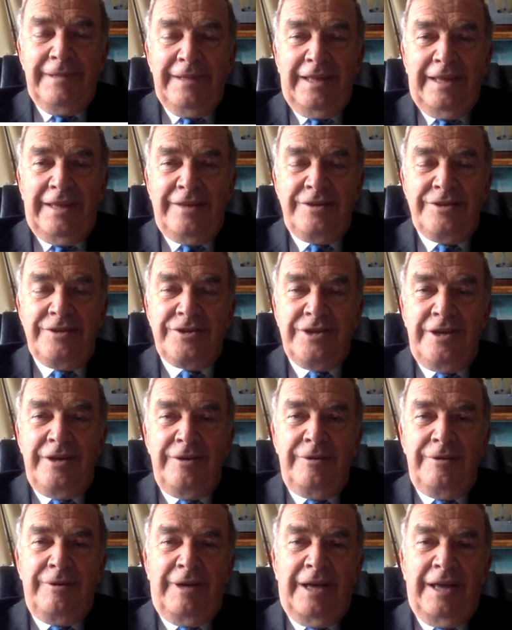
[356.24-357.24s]
And
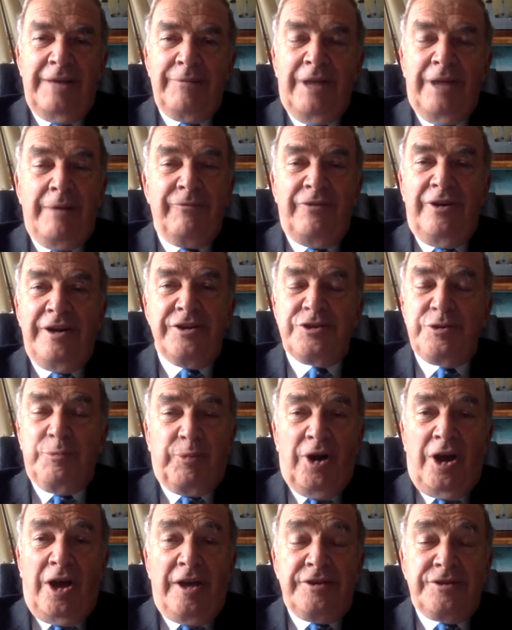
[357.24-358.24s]
so I'm very
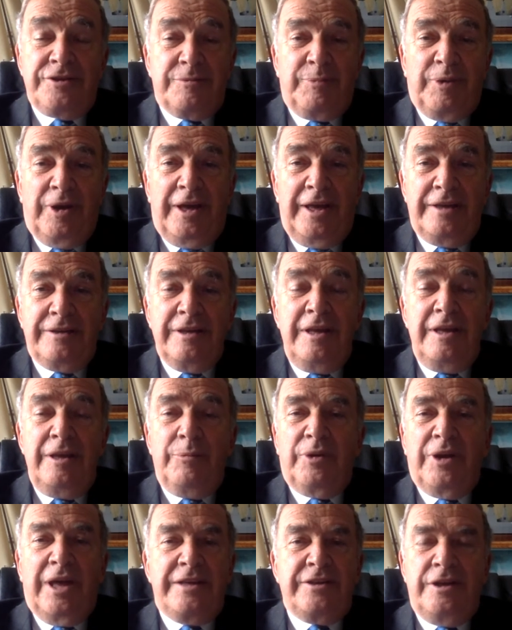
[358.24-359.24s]
surprised by it,
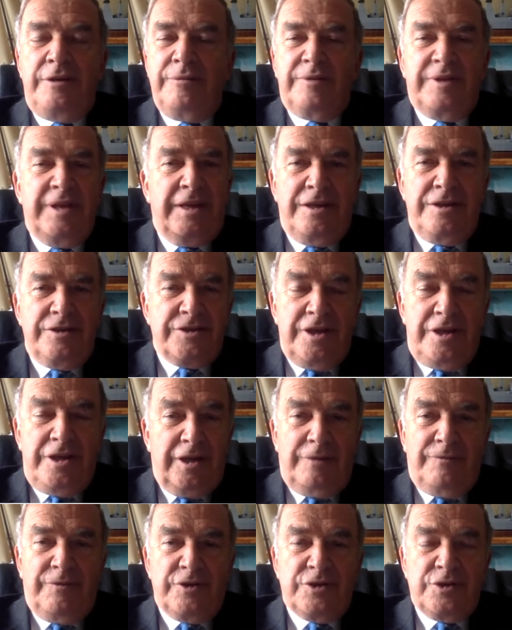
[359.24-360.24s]
but I don't think it's a
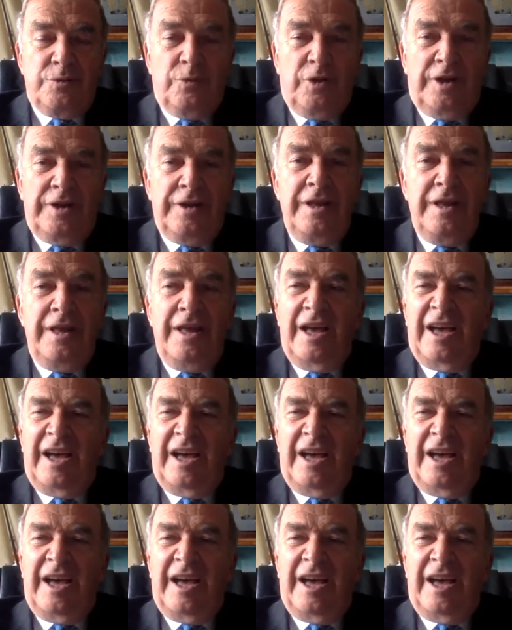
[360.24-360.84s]
Hikvision one.